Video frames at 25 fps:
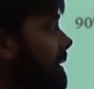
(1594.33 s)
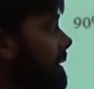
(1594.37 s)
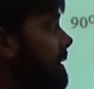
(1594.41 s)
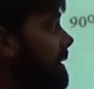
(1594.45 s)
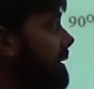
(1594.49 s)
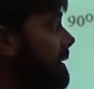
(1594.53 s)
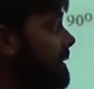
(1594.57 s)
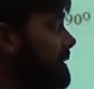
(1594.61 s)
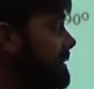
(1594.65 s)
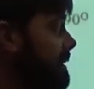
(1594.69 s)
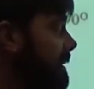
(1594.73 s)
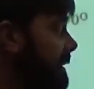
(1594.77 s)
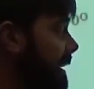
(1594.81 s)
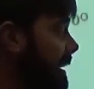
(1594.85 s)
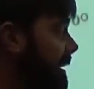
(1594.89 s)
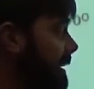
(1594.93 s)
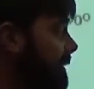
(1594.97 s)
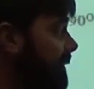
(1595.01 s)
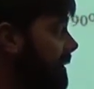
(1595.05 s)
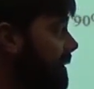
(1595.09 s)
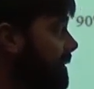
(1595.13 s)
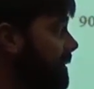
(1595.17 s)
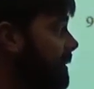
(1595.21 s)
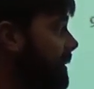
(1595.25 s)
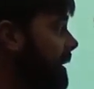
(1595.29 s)
there's a lot of
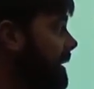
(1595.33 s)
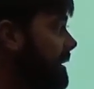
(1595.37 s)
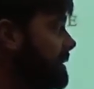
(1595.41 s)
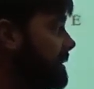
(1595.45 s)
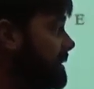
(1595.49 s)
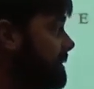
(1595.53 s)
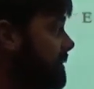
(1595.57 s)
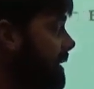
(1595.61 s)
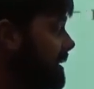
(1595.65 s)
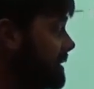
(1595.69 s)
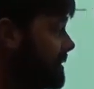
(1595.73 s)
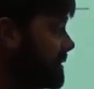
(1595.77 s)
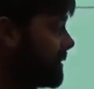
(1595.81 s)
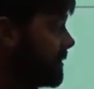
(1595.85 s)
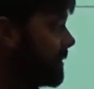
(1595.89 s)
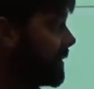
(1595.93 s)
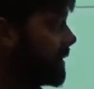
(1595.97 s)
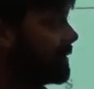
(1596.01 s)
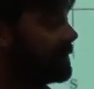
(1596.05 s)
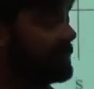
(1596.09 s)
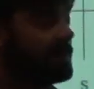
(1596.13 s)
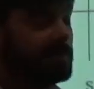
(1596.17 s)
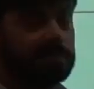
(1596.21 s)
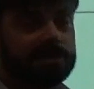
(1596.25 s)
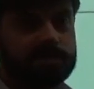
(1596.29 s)
other ways to measure
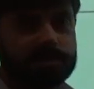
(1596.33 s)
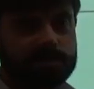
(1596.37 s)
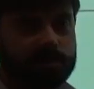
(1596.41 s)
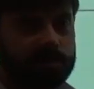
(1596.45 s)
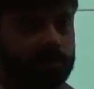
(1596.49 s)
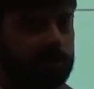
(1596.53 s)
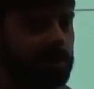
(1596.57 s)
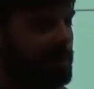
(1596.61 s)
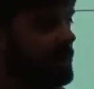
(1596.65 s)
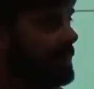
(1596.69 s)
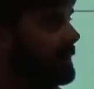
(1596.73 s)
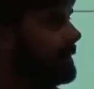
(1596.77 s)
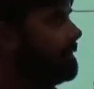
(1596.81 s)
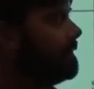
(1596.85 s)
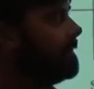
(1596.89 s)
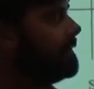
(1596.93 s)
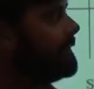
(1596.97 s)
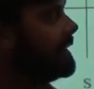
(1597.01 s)
where this is pointed.